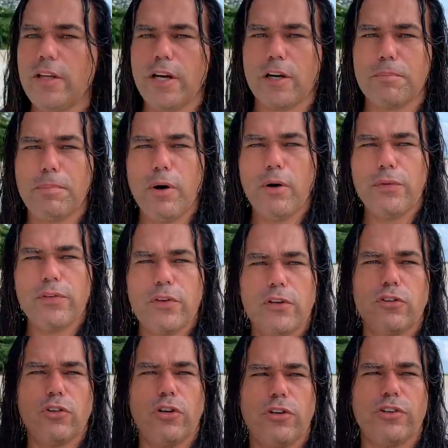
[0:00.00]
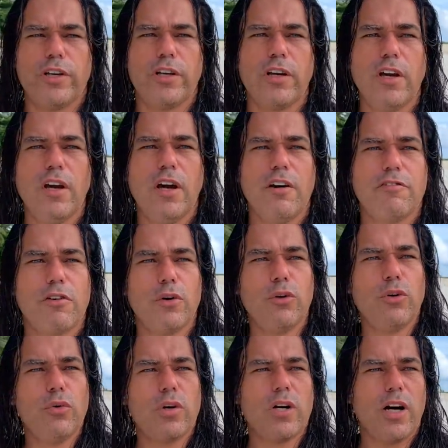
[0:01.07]
are both searching for a
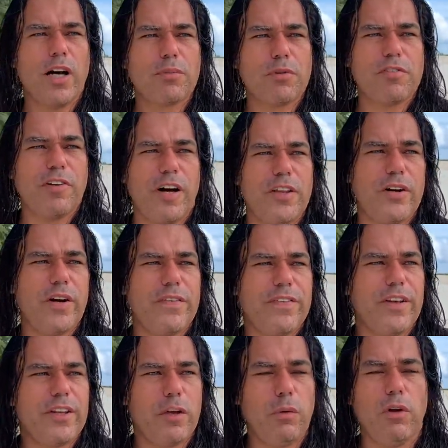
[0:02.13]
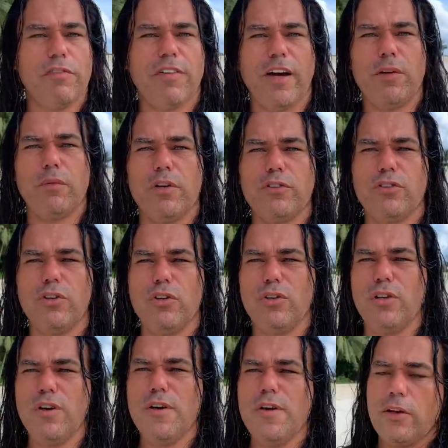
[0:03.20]
new card provider. I think they will find one
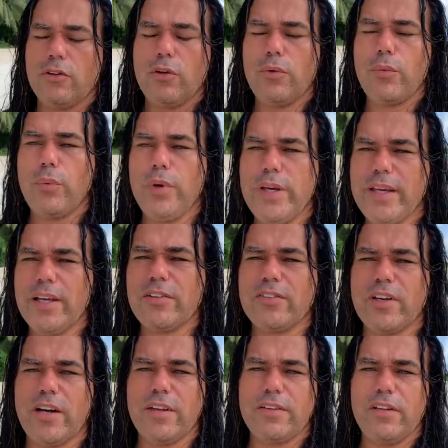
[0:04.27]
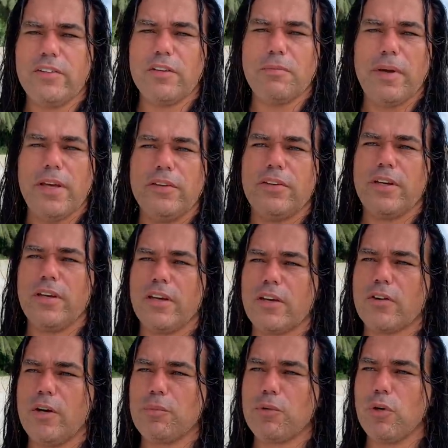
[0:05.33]
soon, so we can start these amazing
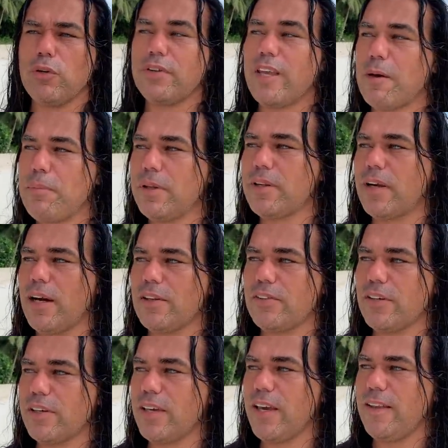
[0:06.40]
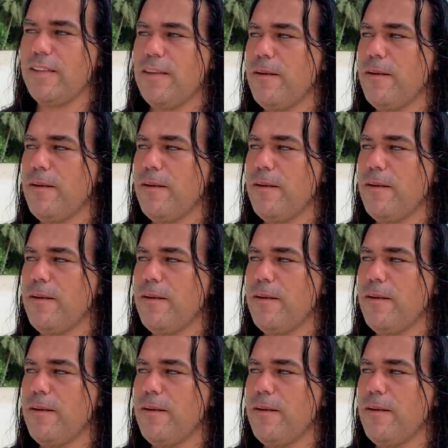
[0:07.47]
crypto debit cards again.